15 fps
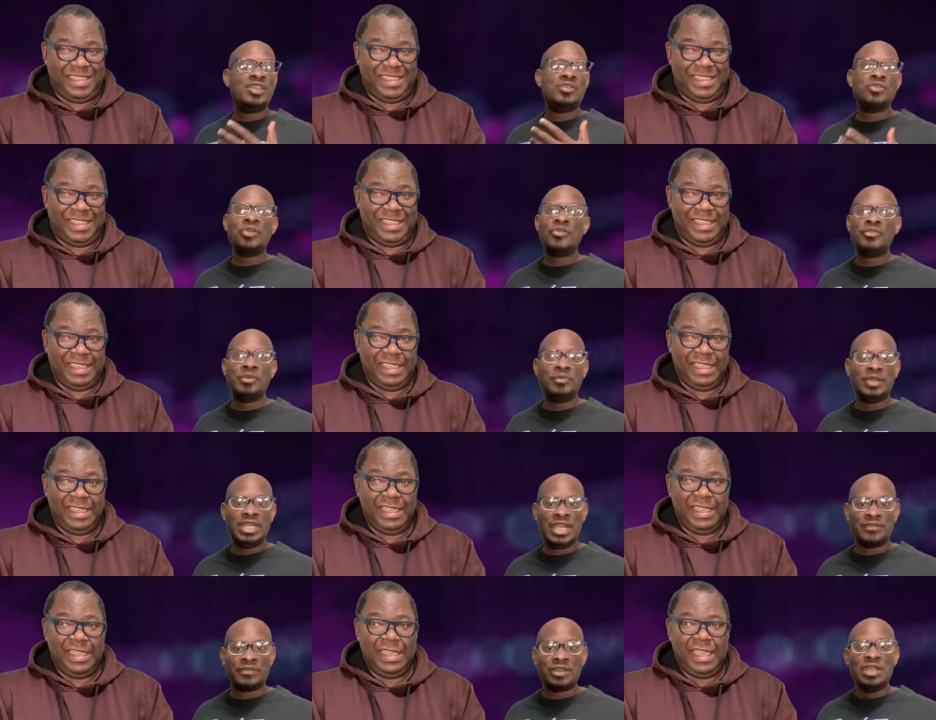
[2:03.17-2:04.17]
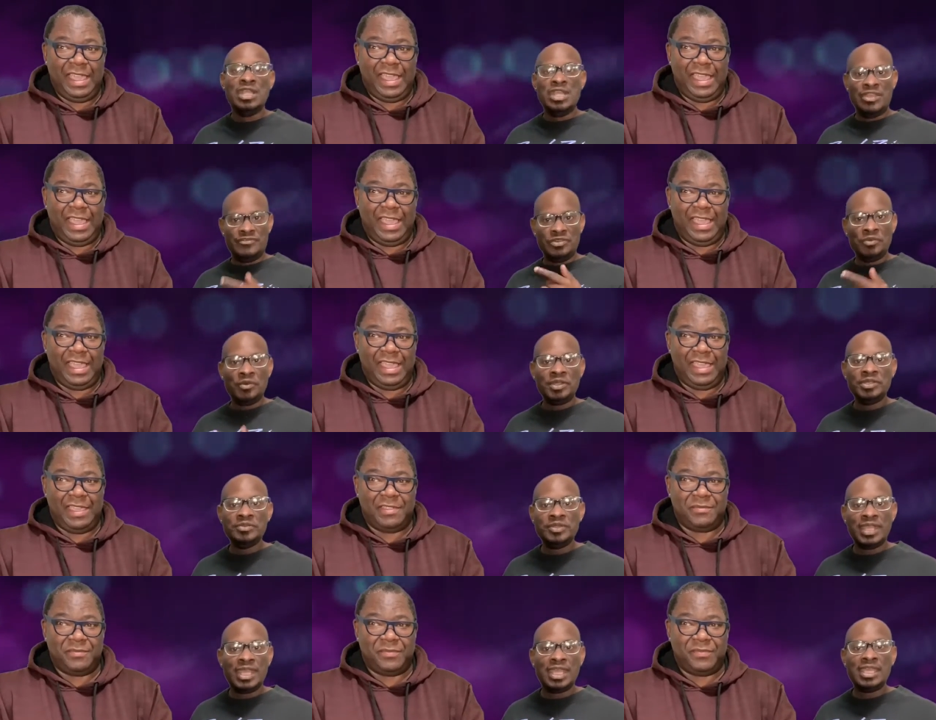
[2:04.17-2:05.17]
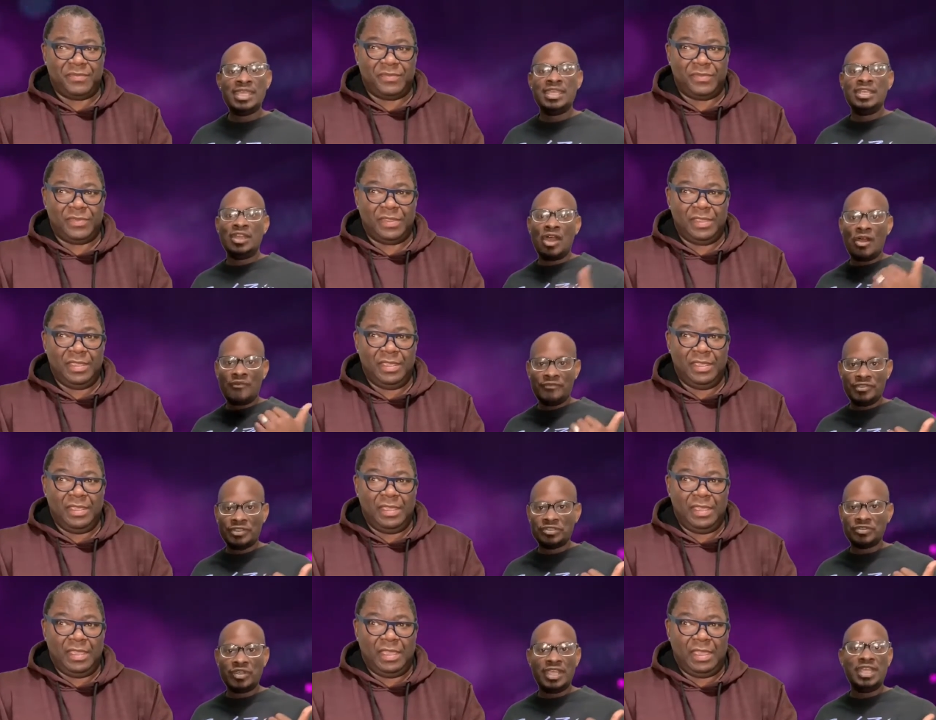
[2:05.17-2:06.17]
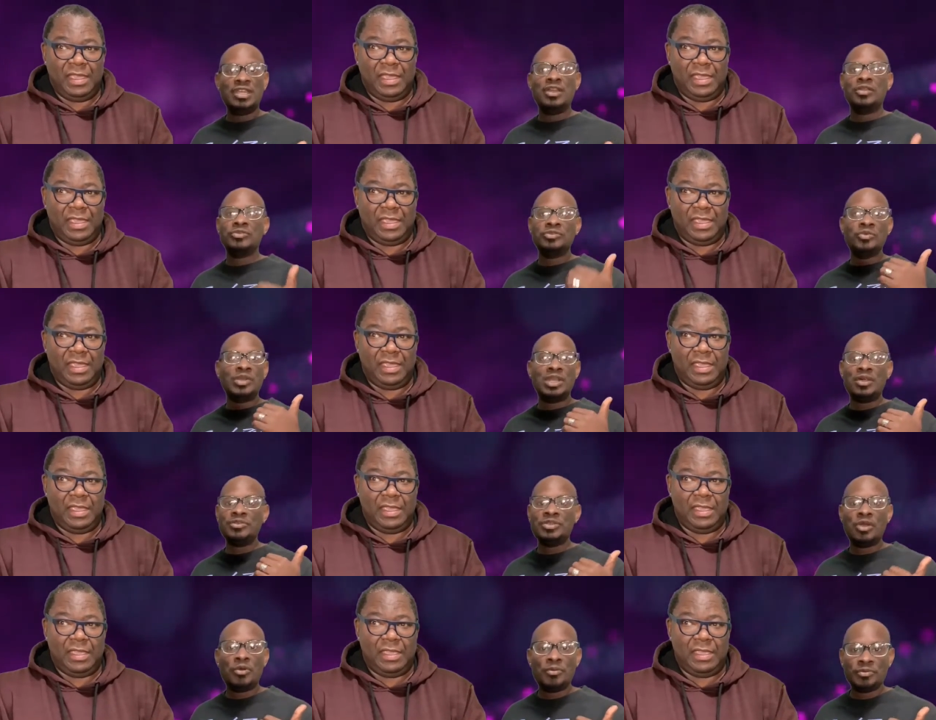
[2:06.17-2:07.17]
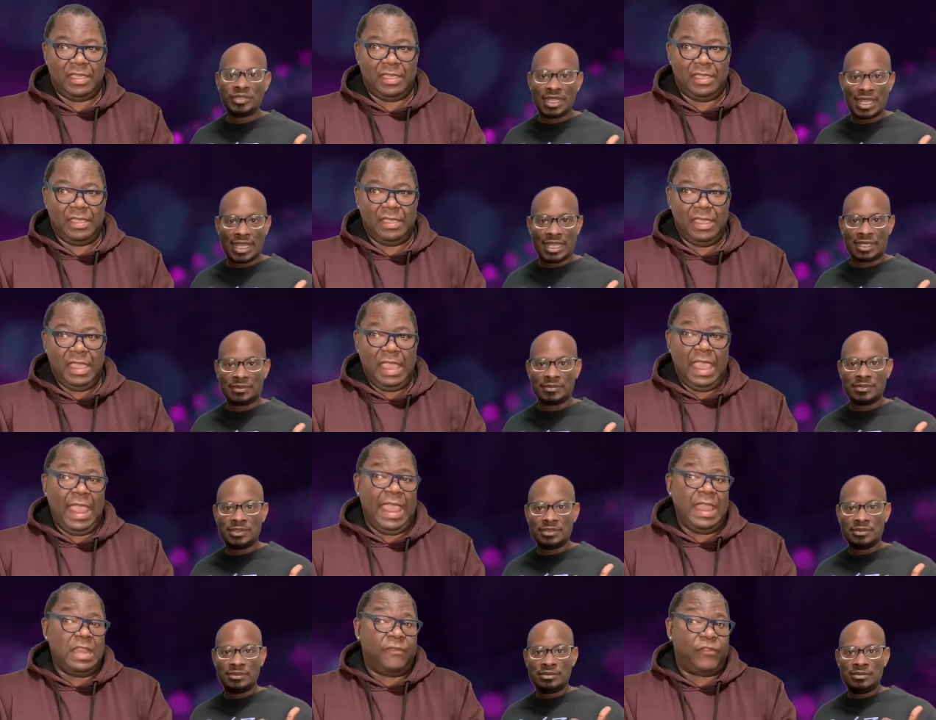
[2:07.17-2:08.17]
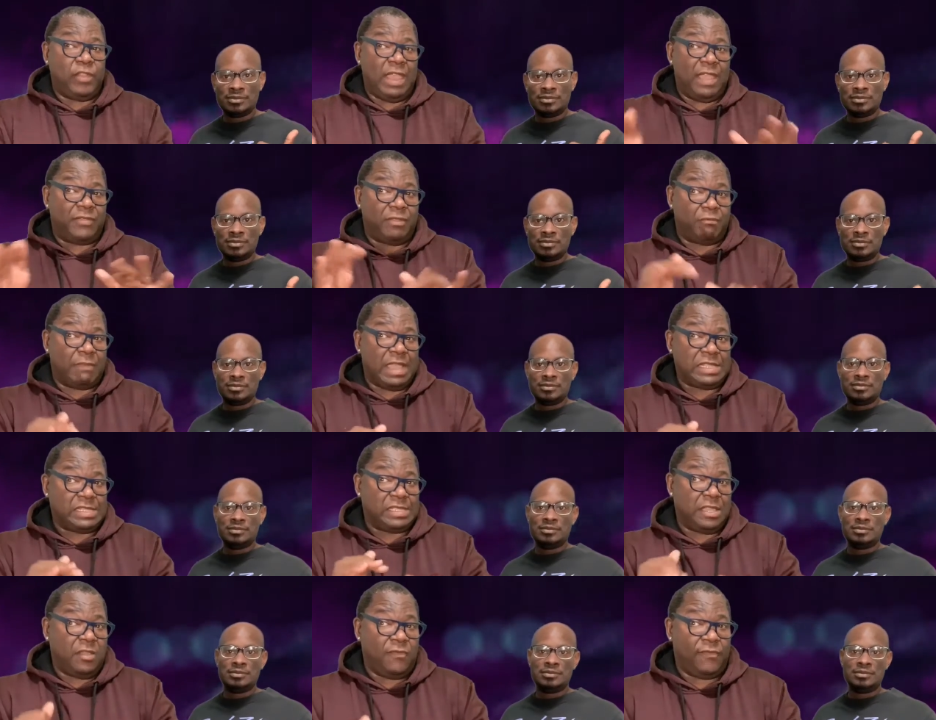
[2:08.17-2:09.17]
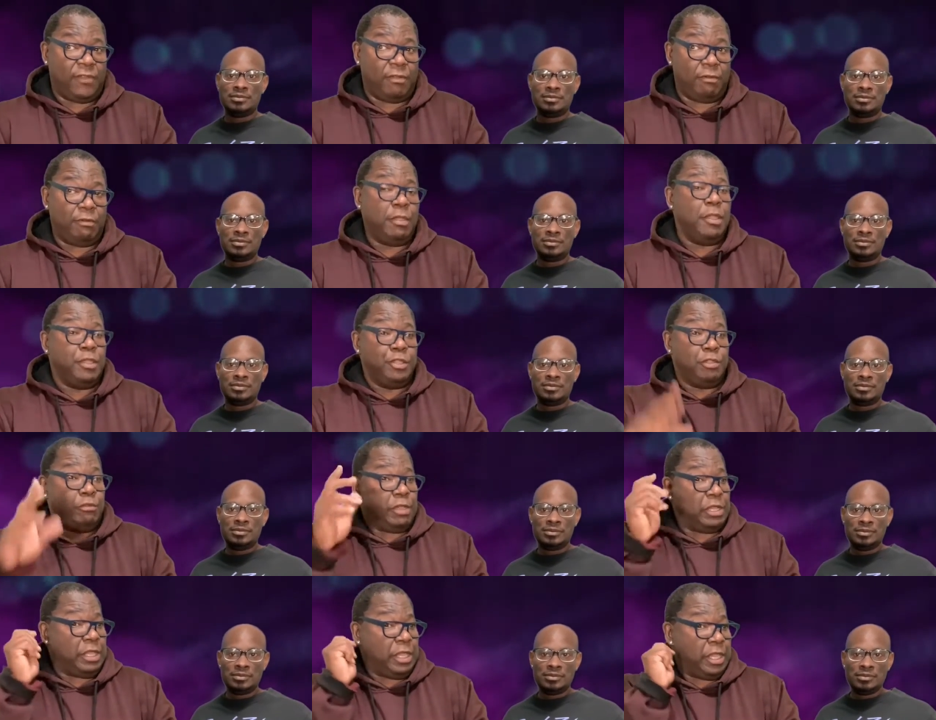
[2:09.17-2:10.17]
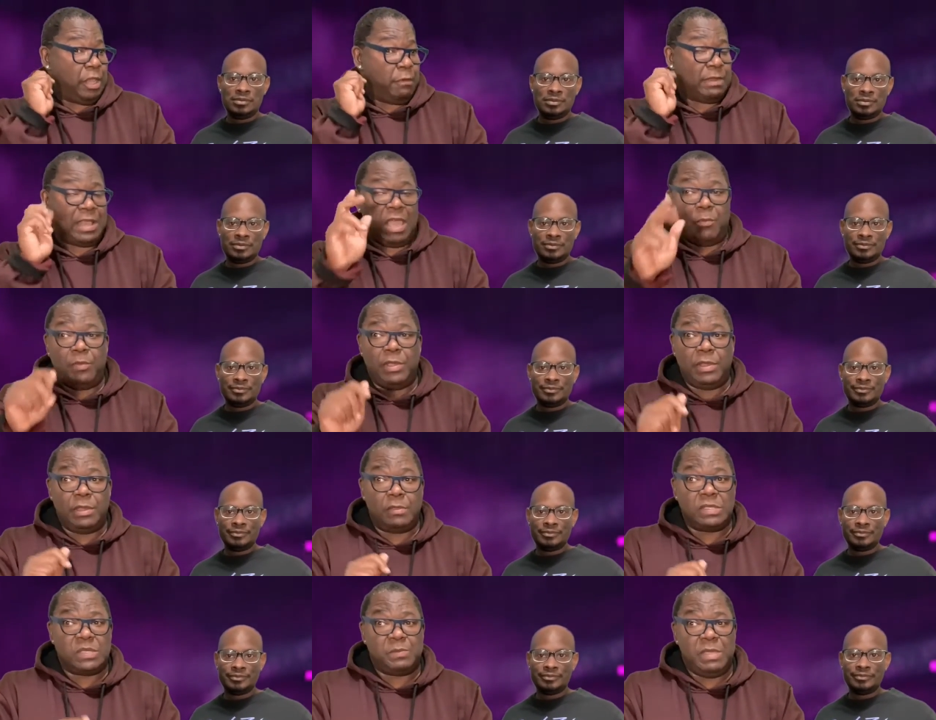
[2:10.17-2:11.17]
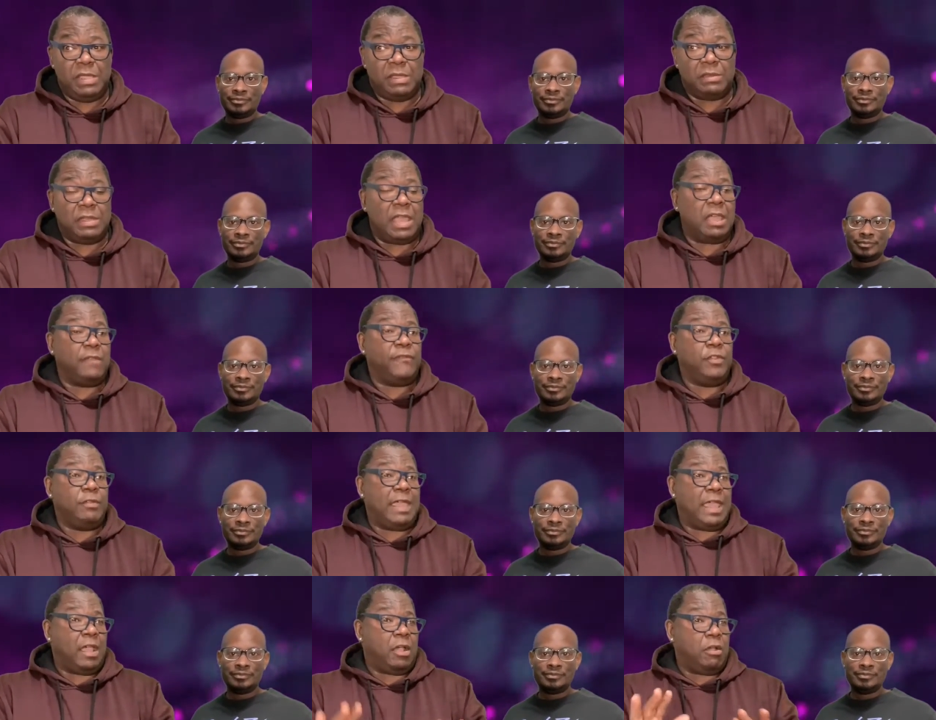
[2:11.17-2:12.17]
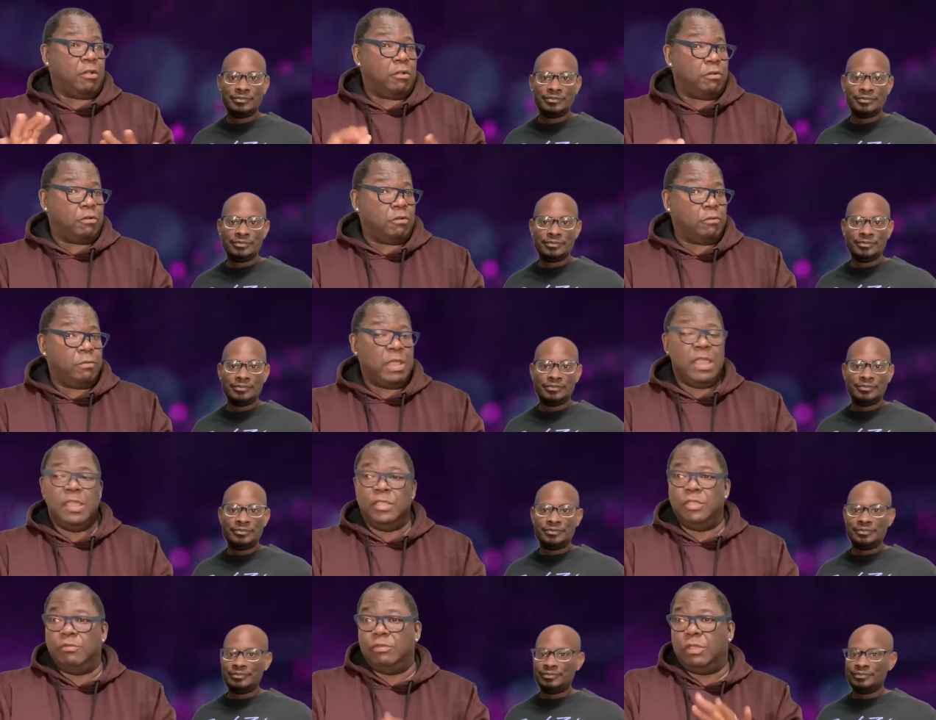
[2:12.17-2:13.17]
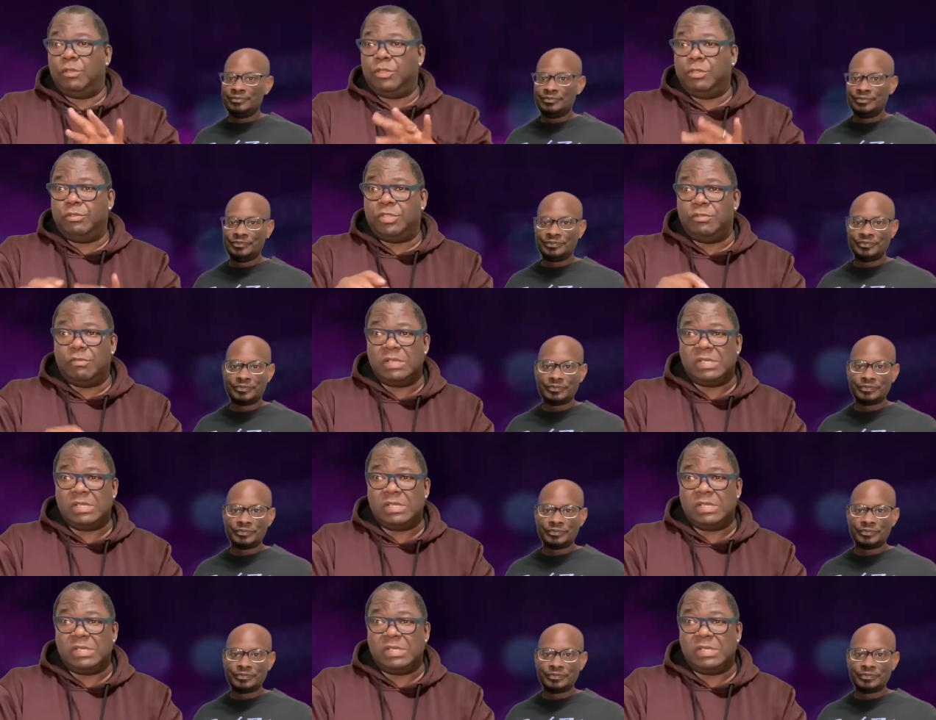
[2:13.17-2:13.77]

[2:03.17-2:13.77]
Speaker 1: girlfriend, whatever. If you want to do that, get off the train or do it on your own time.
Speaker 2: And if you have the right cell phone, you can hear without putting on speaker. Now, if you're at home, you know you're doing